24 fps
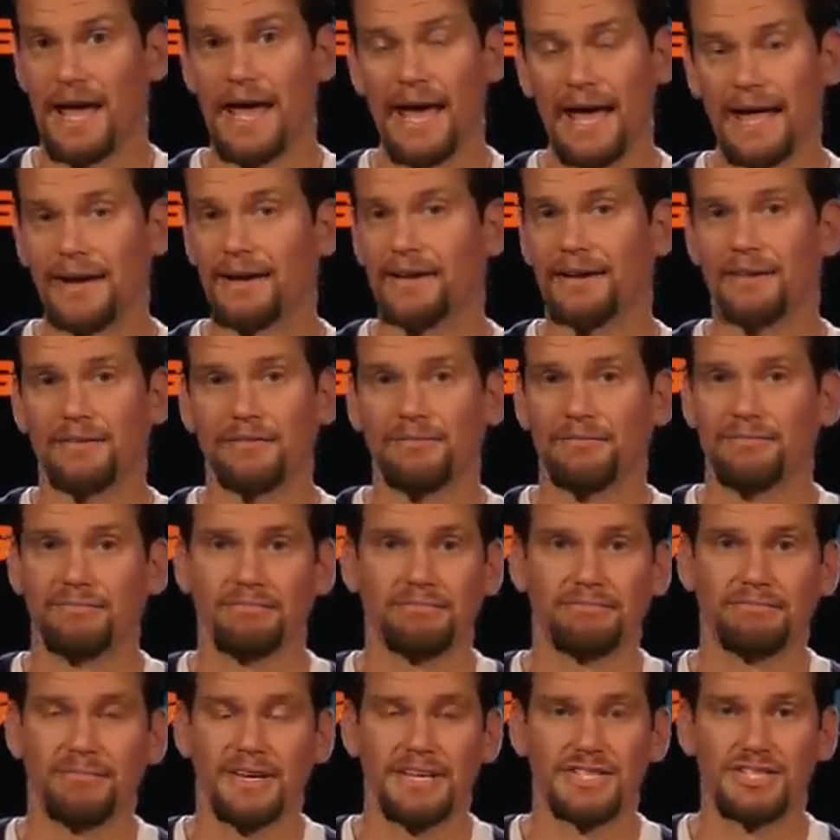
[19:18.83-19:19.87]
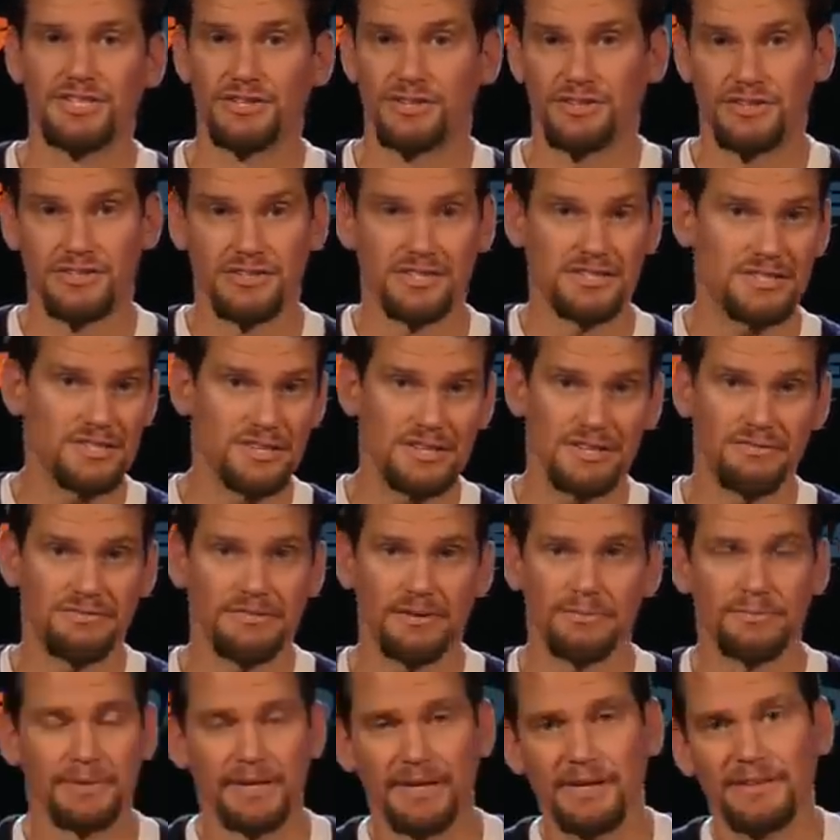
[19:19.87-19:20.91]
And it, as you can see
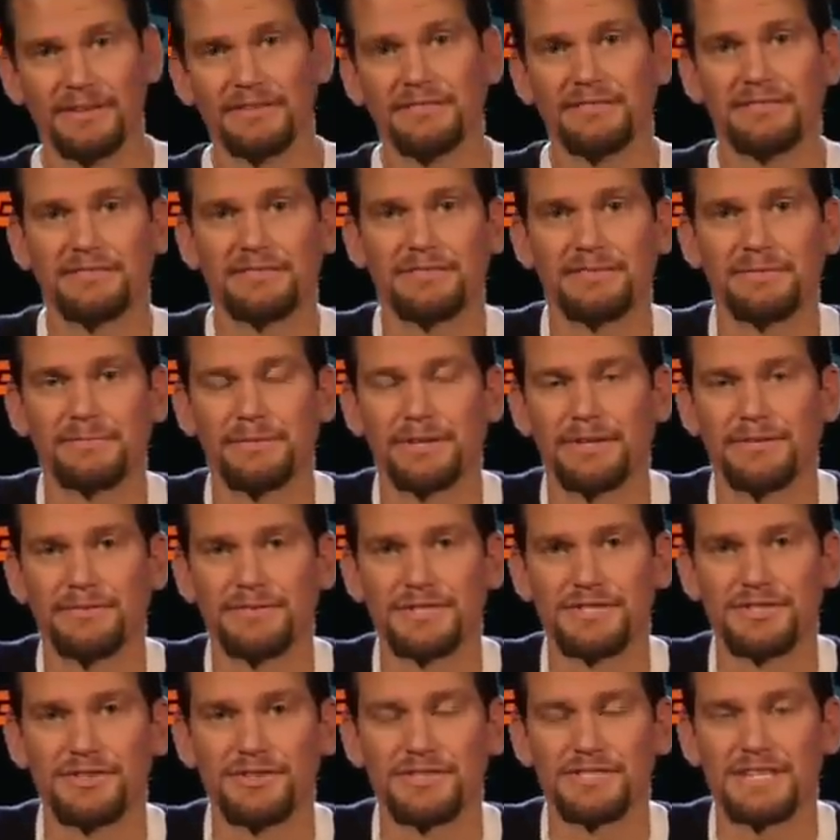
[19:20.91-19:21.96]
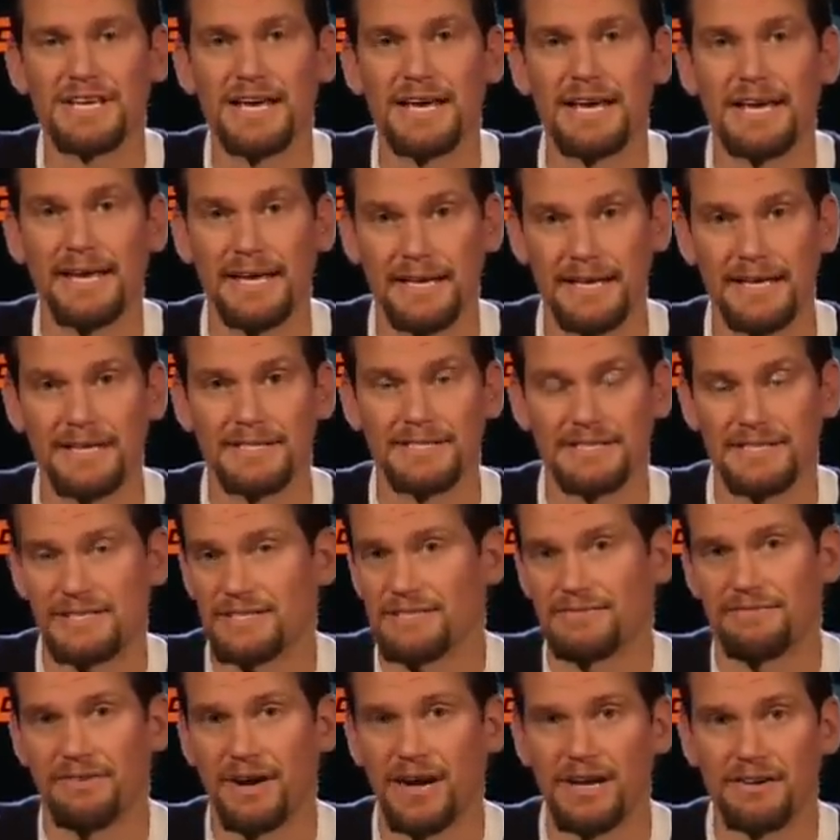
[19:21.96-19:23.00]
from the, from the results, it's,
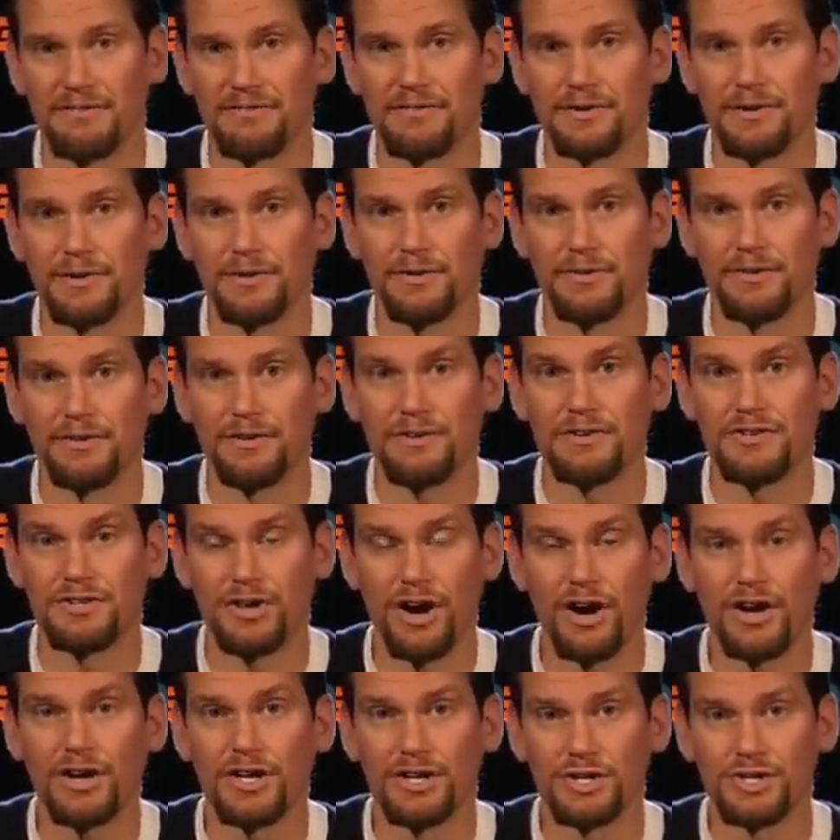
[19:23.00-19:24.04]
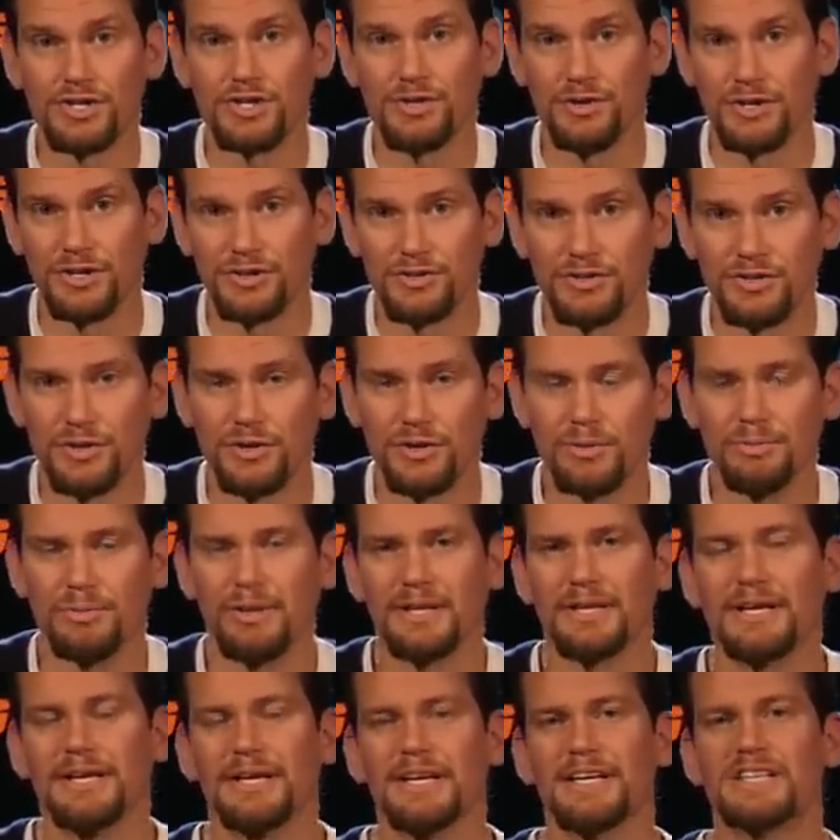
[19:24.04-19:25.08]
it's fine for target shooting too,
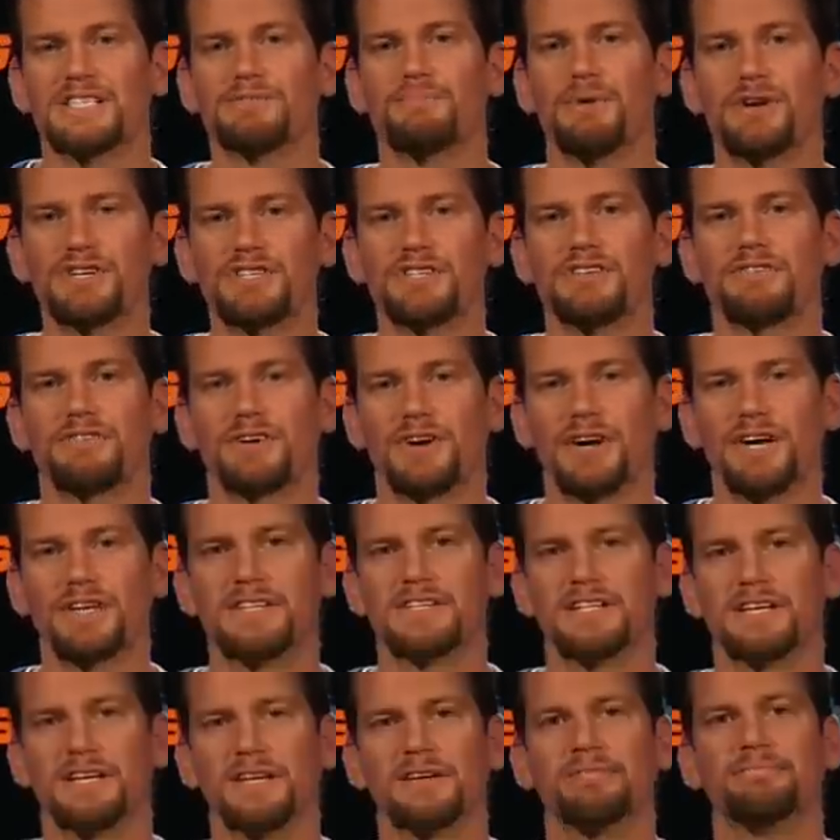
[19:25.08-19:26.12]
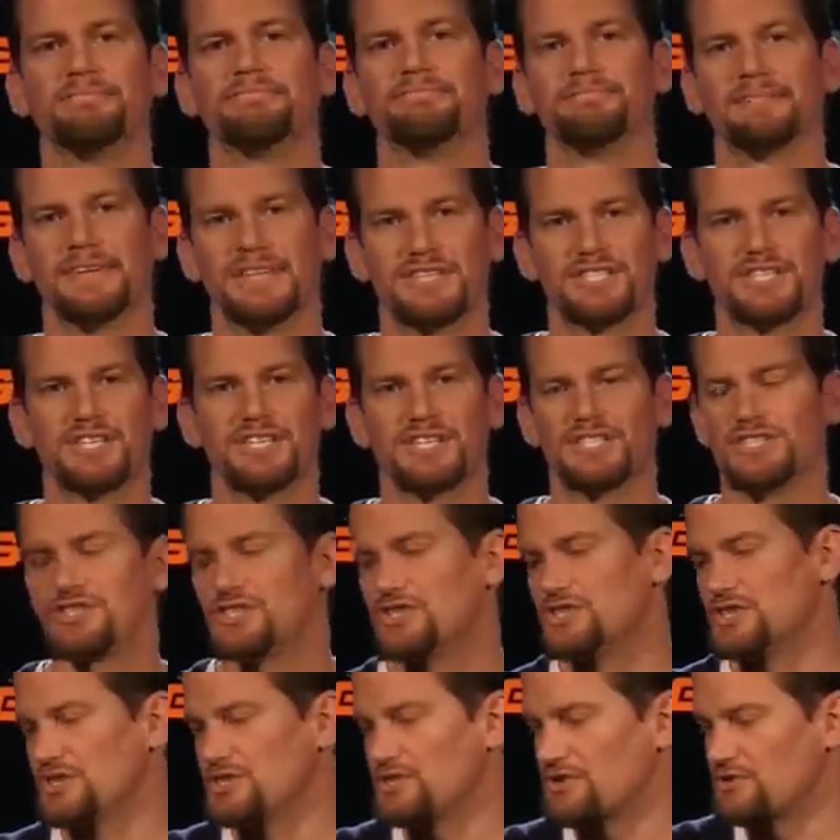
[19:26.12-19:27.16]
but especially for hunting, it's, it's
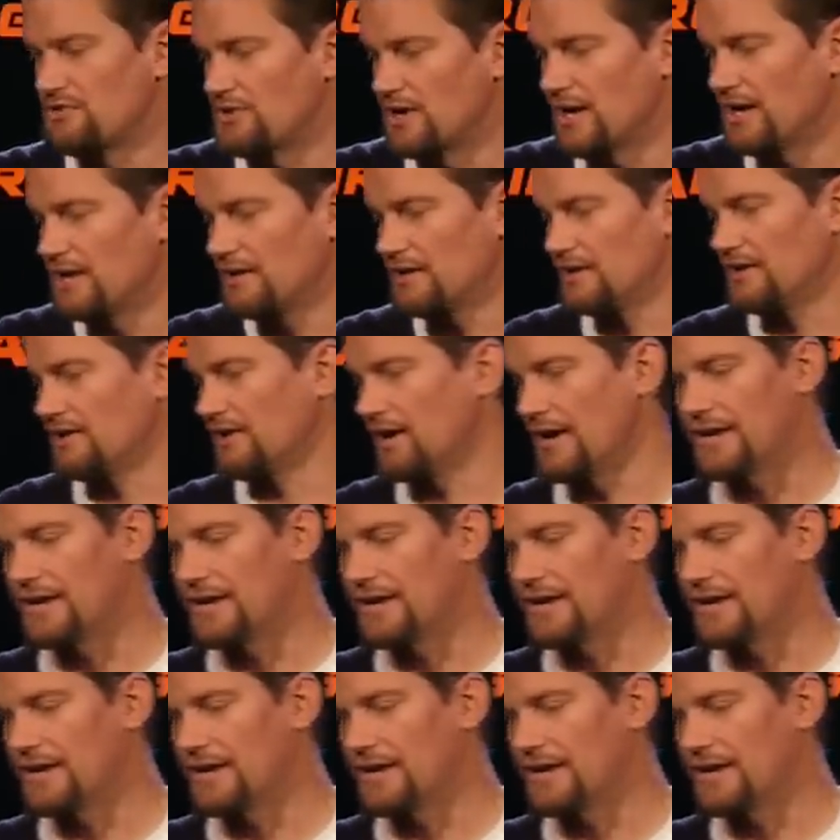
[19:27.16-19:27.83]
just right here.